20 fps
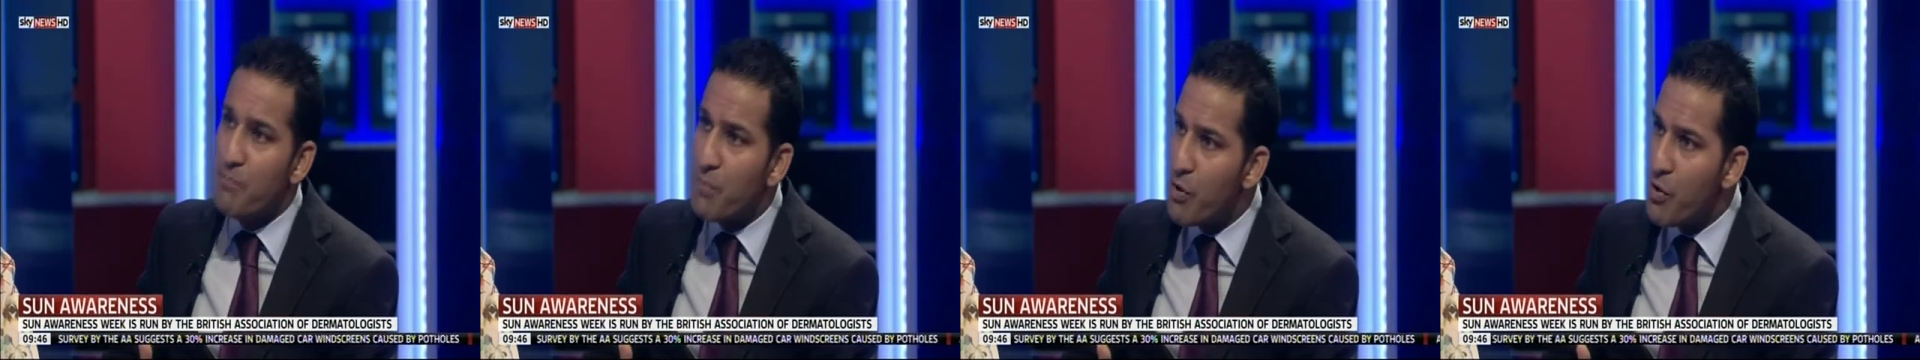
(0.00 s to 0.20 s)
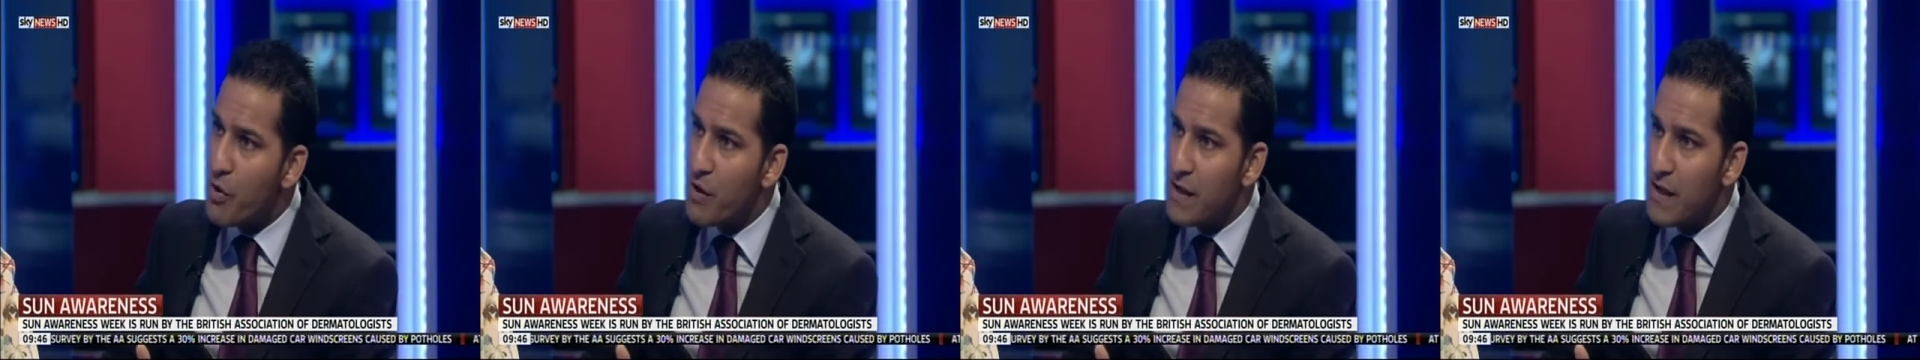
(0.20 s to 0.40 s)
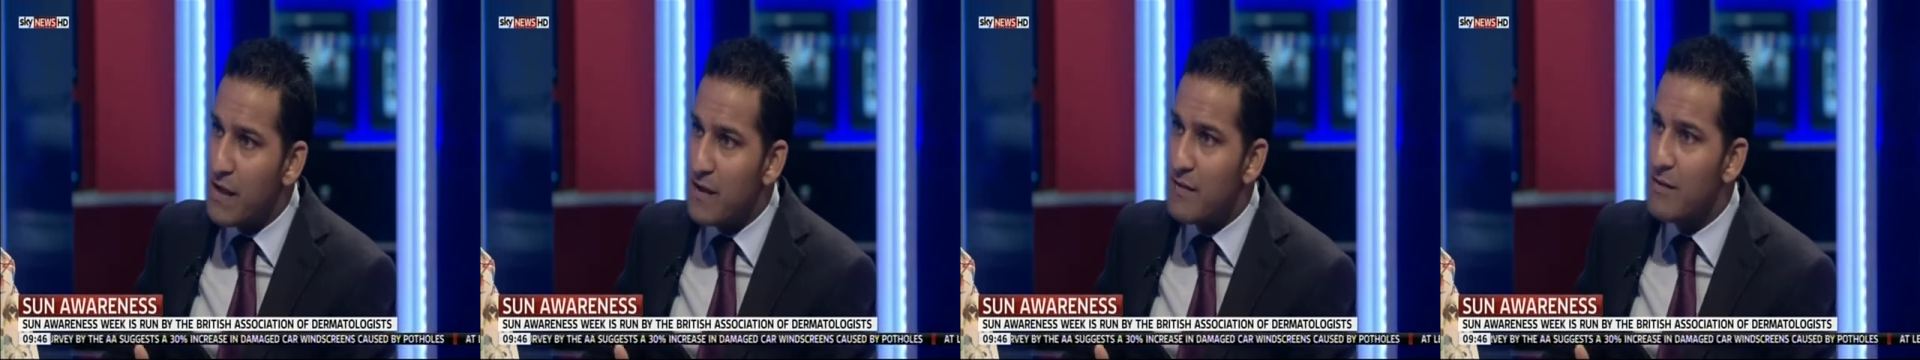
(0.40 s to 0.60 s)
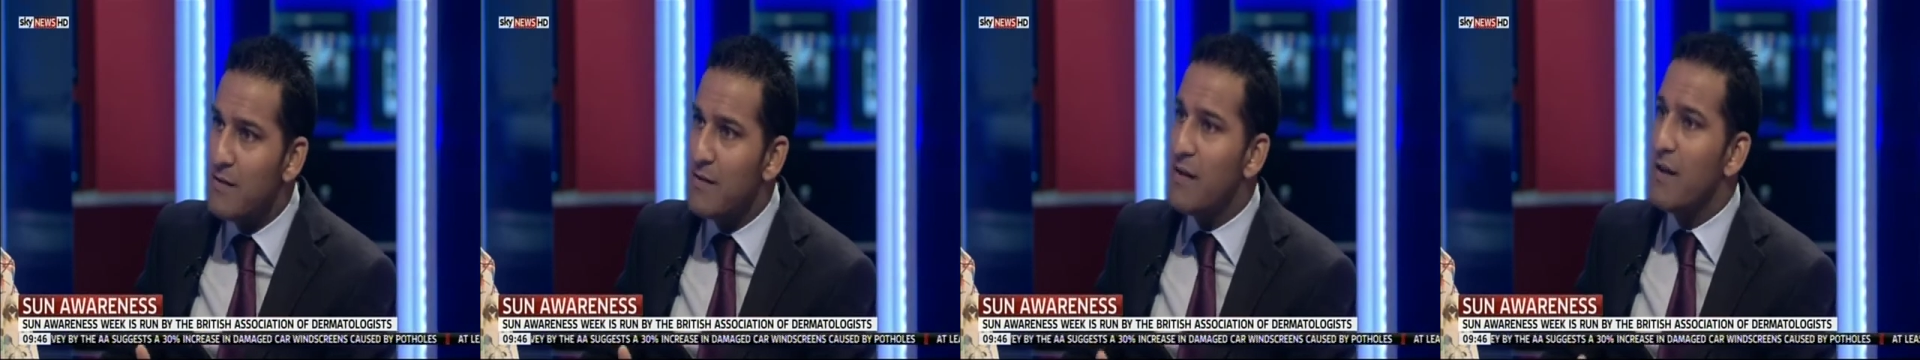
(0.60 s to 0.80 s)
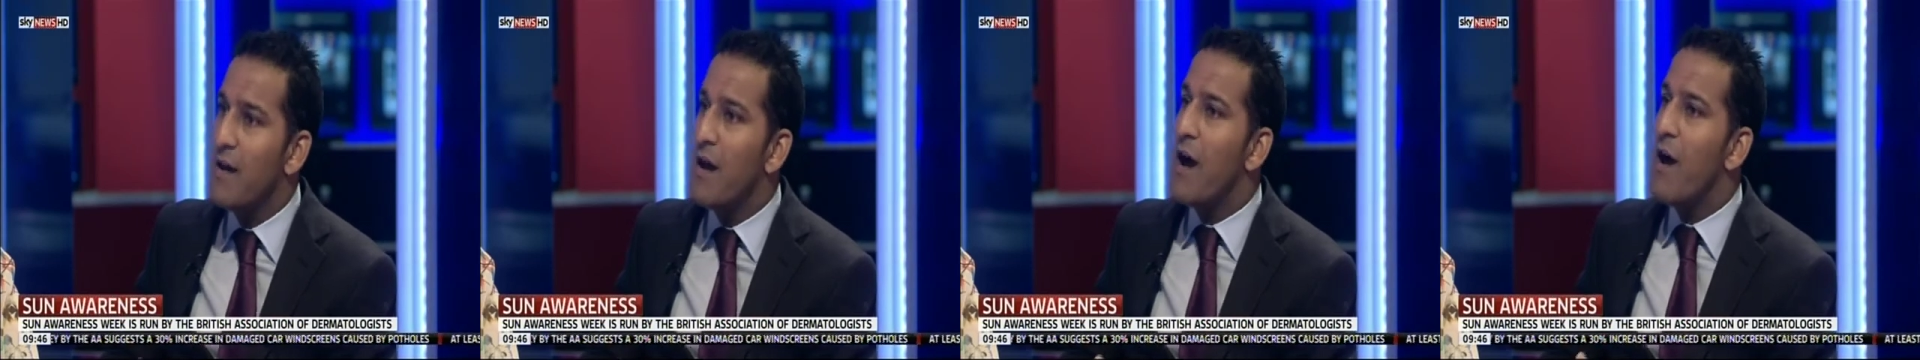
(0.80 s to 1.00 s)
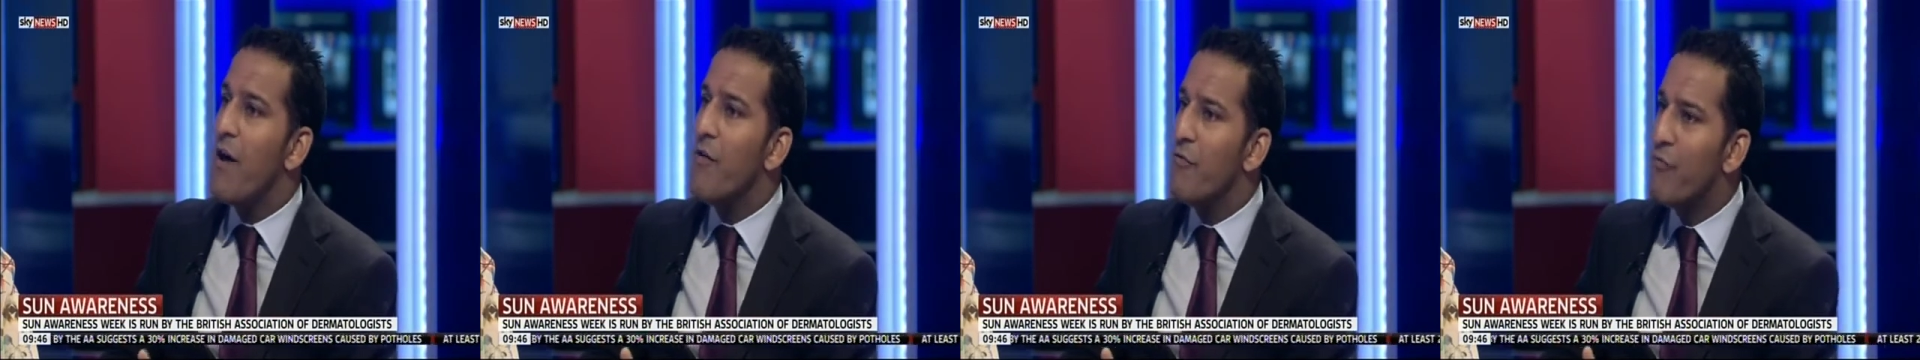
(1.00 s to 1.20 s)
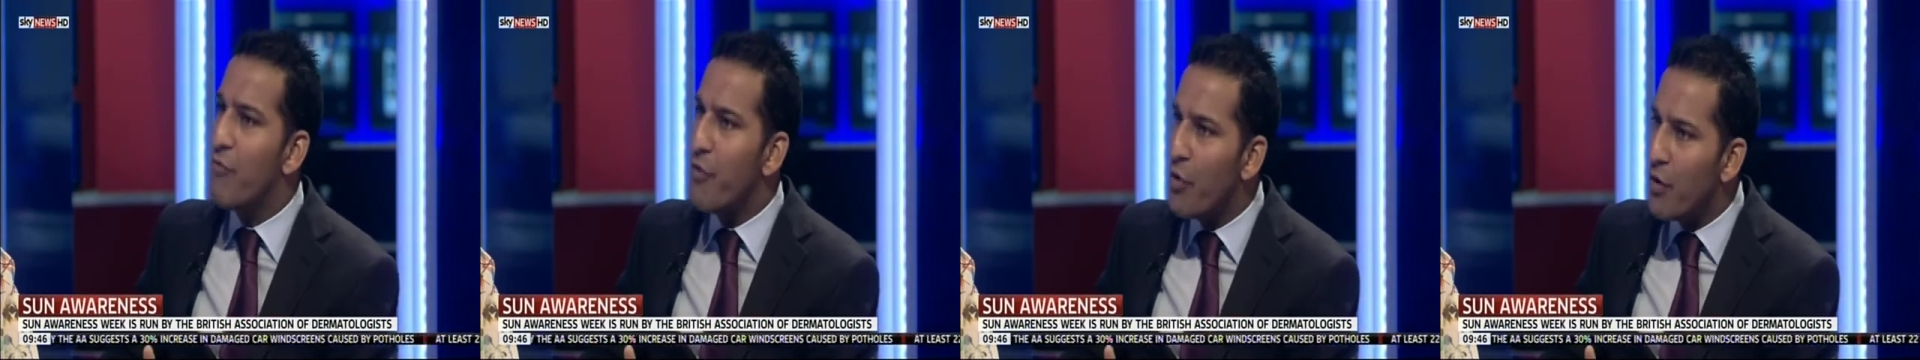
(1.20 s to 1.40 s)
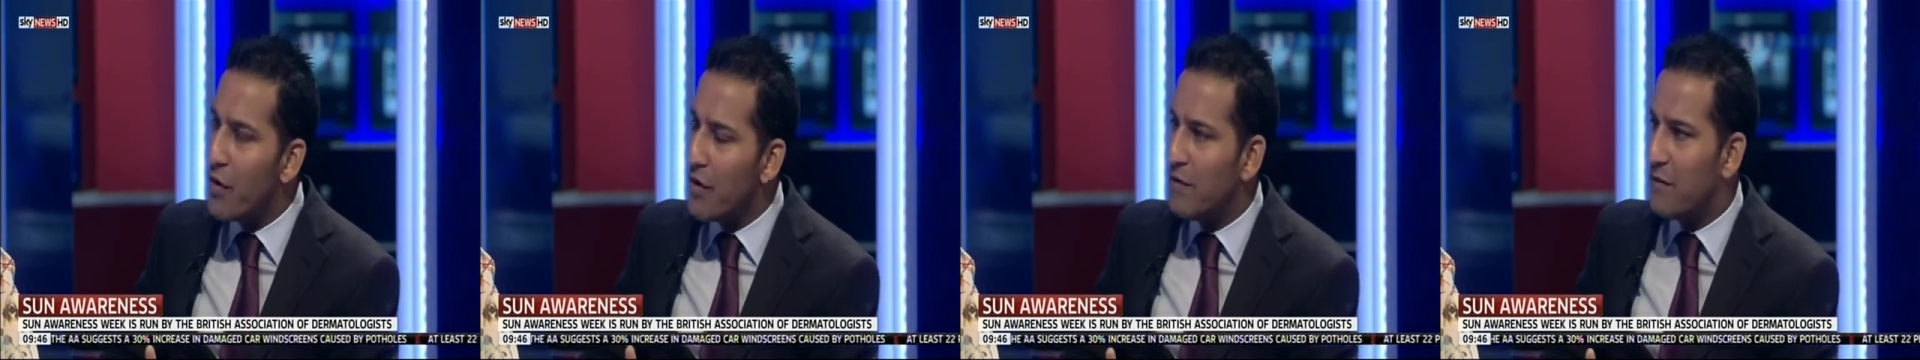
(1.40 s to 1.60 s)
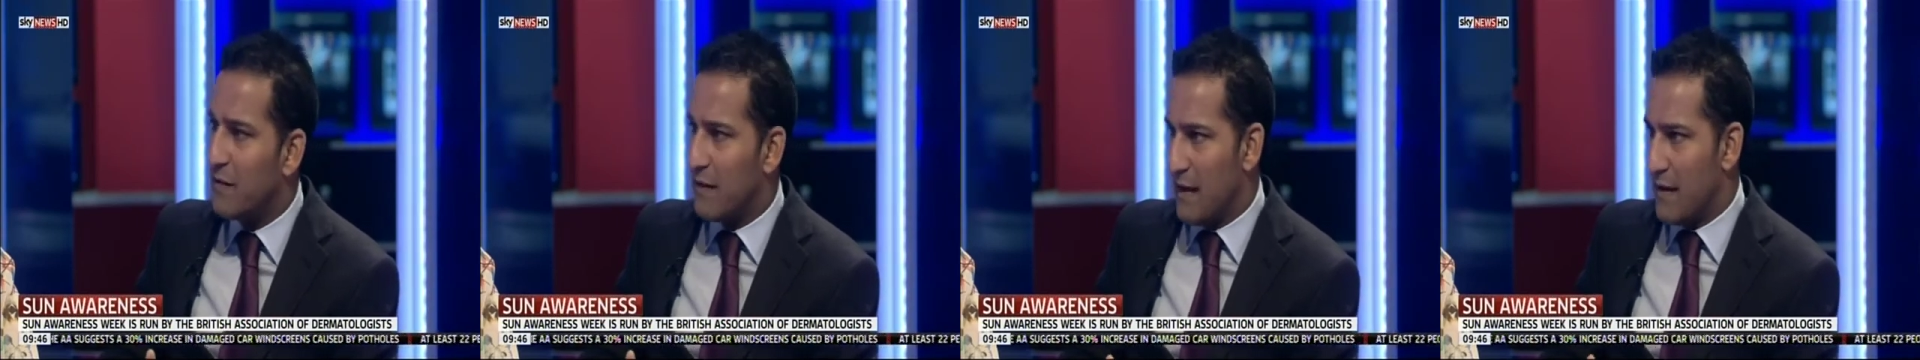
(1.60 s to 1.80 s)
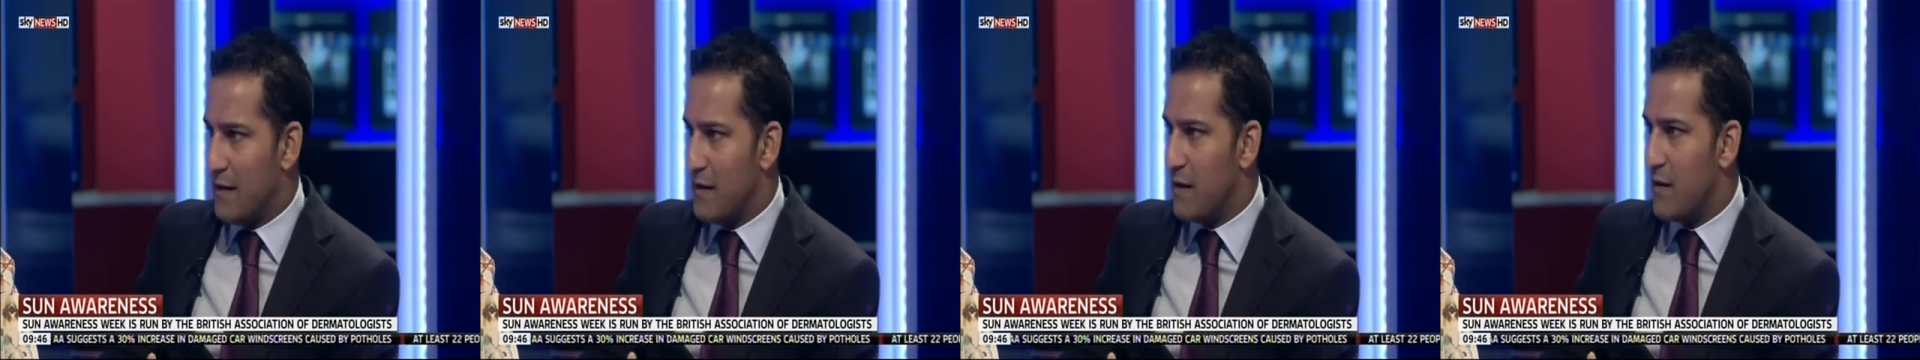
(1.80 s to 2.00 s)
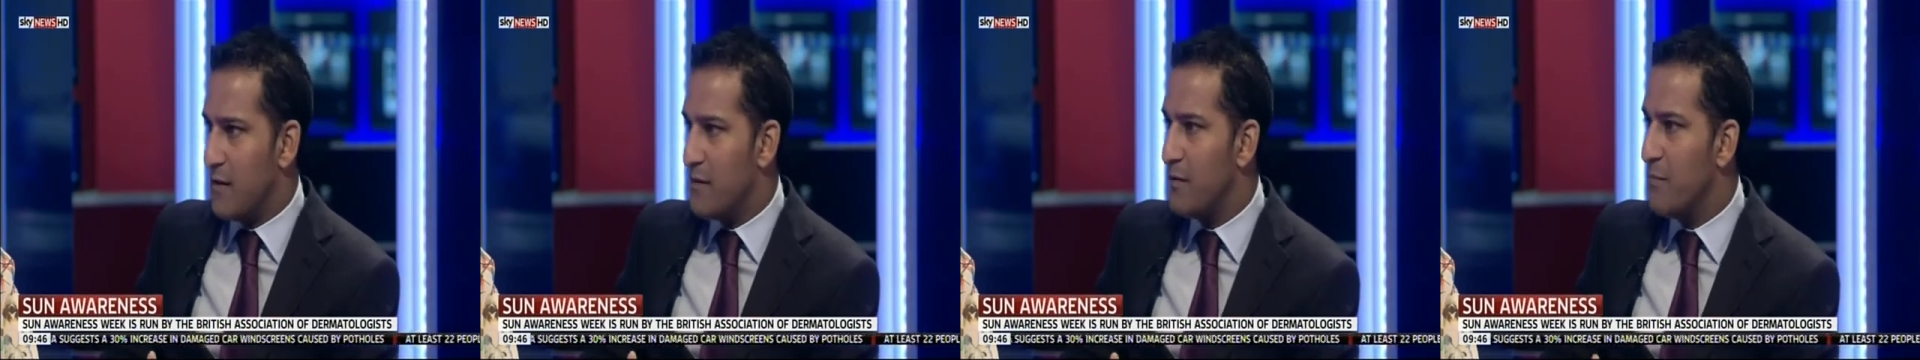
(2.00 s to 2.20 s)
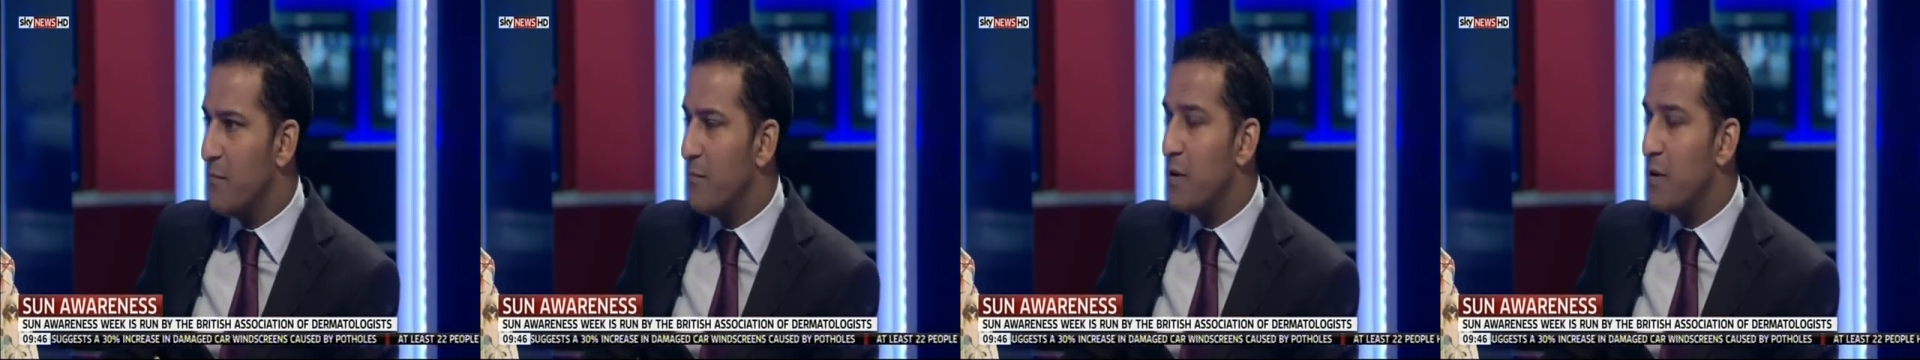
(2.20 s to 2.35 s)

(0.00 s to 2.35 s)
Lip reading: burning, avoid tanning,